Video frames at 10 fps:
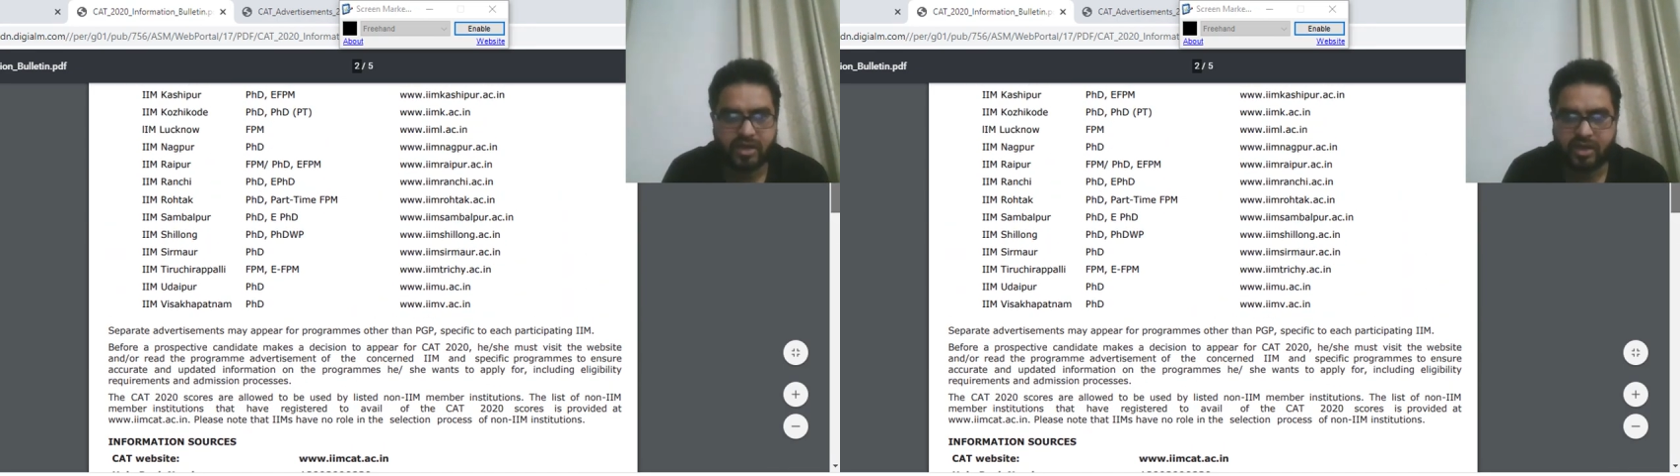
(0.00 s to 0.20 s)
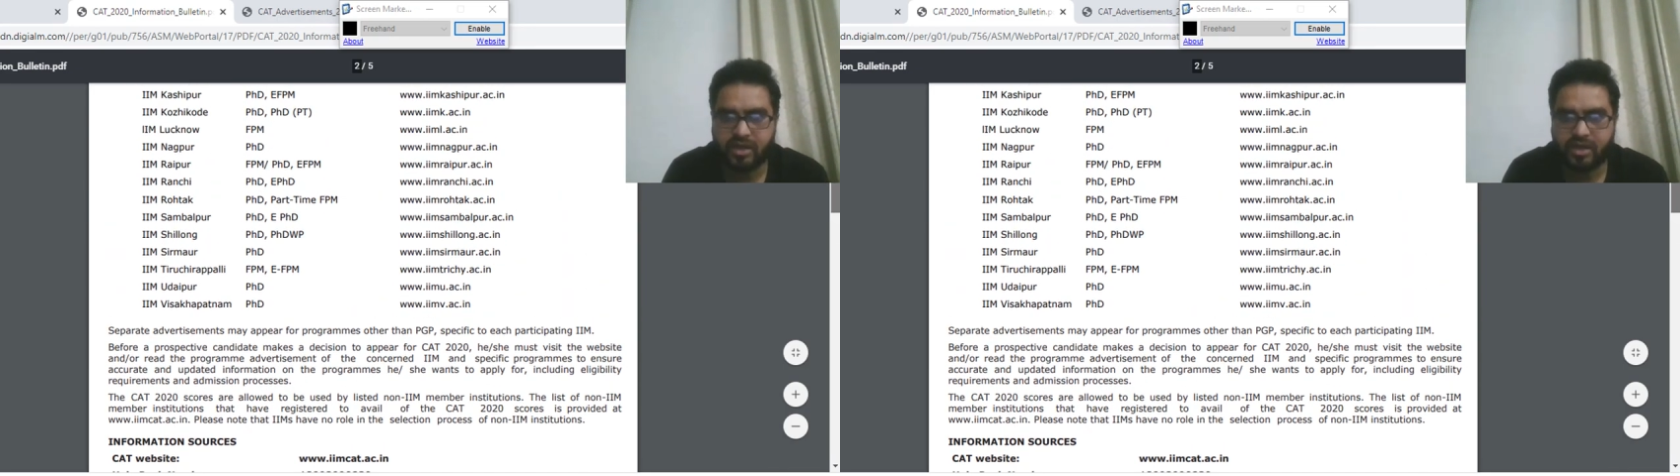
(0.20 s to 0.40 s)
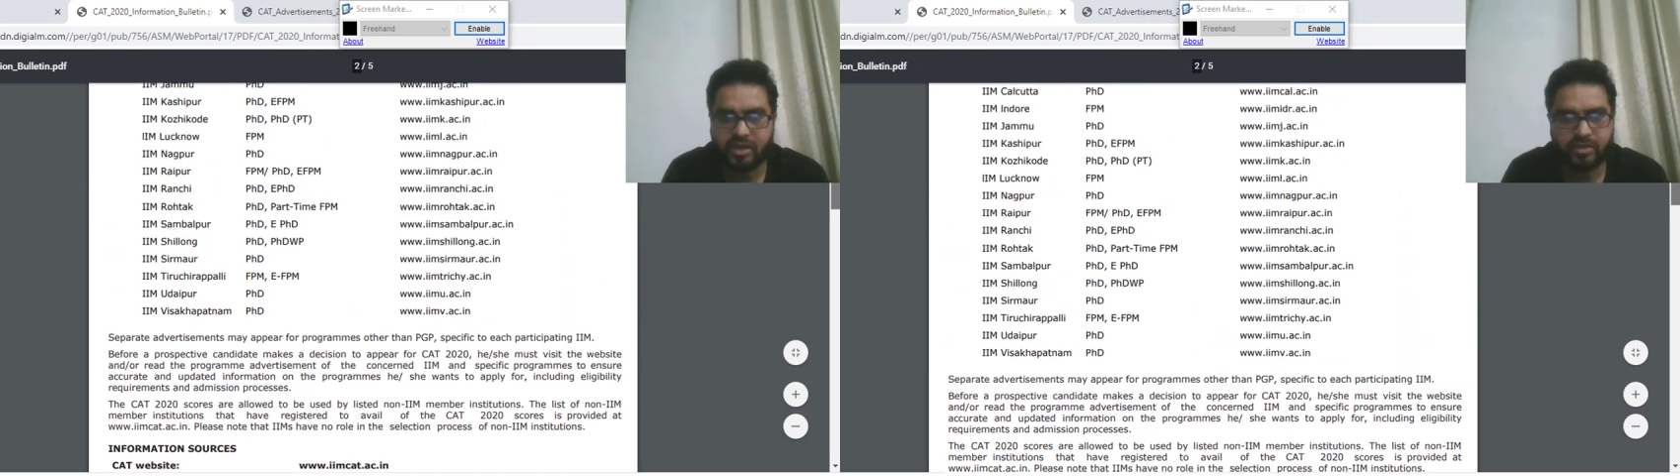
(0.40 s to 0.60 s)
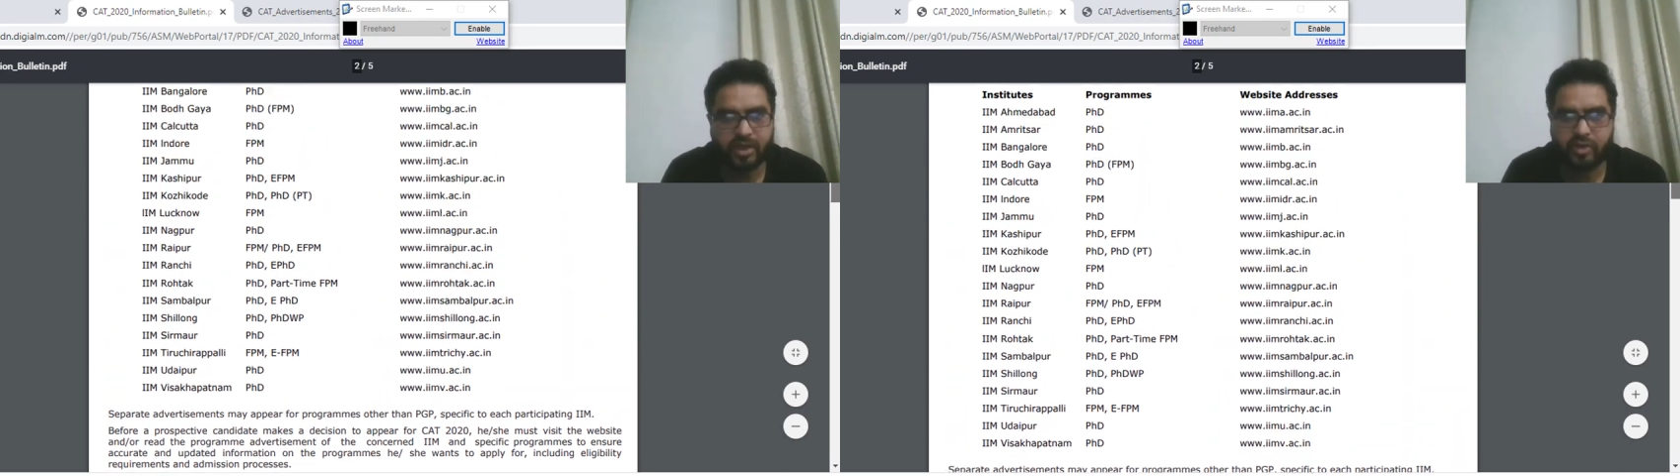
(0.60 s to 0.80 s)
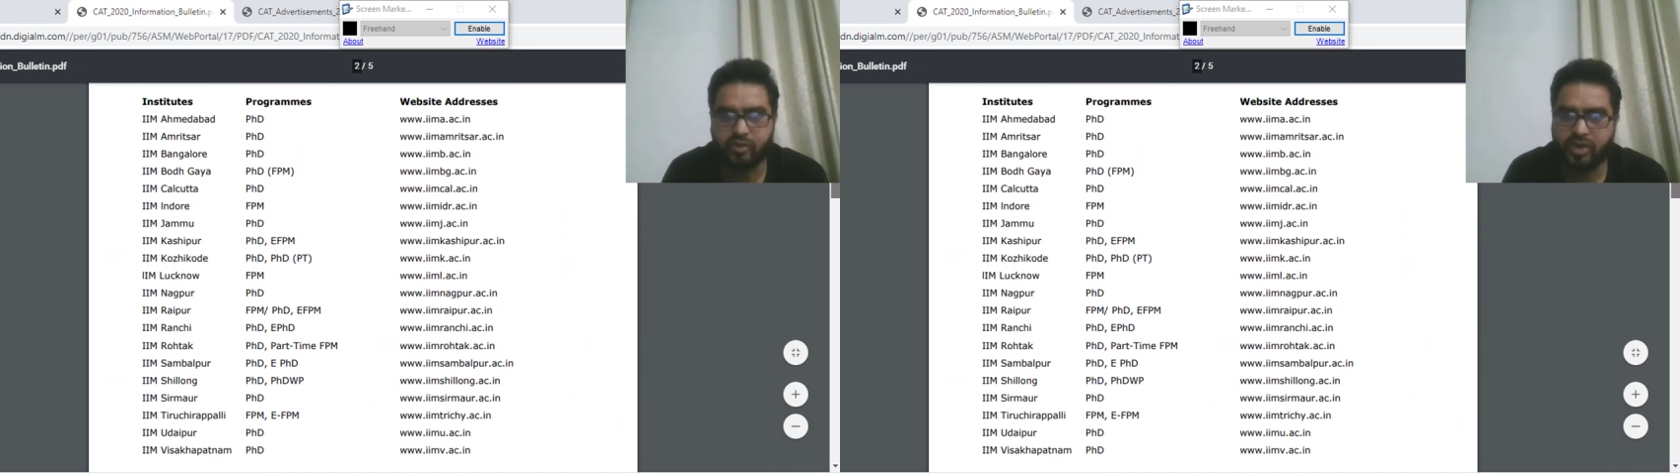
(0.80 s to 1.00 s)
uh,
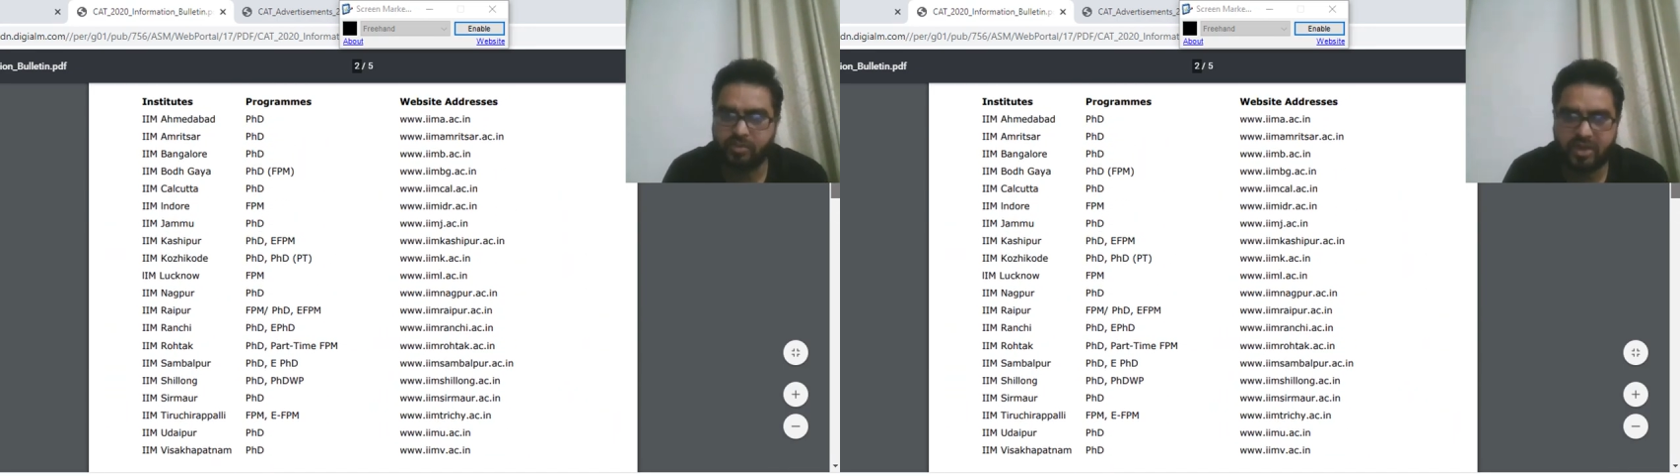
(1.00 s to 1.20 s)
including